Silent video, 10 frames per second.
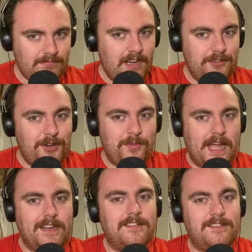I don't know
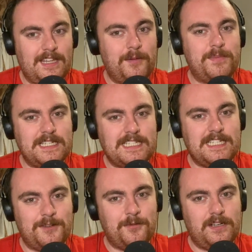when. There'll be a
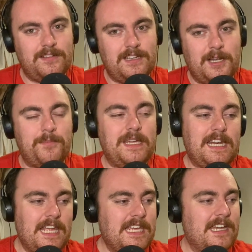sequel. It'll be
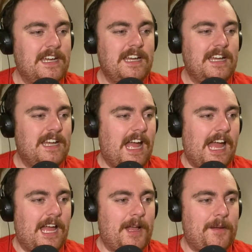like,
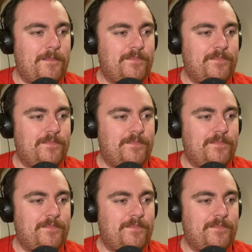Call